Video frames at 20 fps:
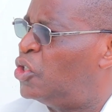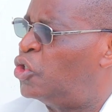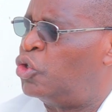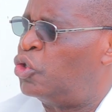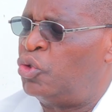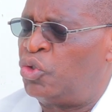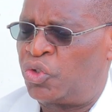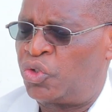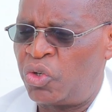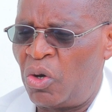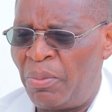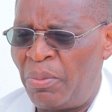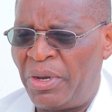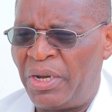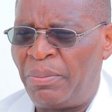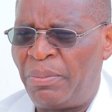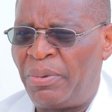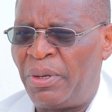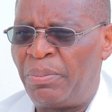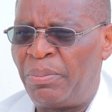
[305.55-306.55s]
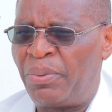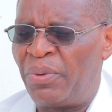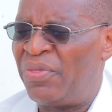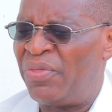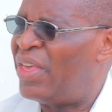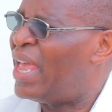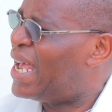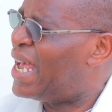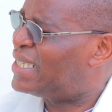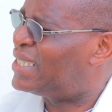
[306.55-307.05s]
to so many people,
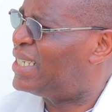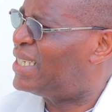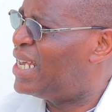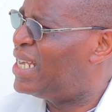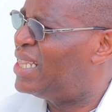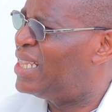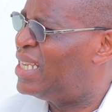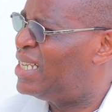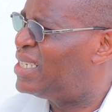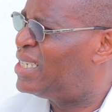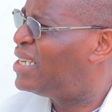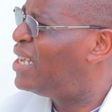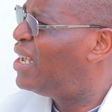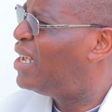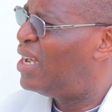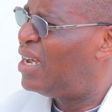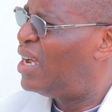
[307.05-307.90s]
they are saying this: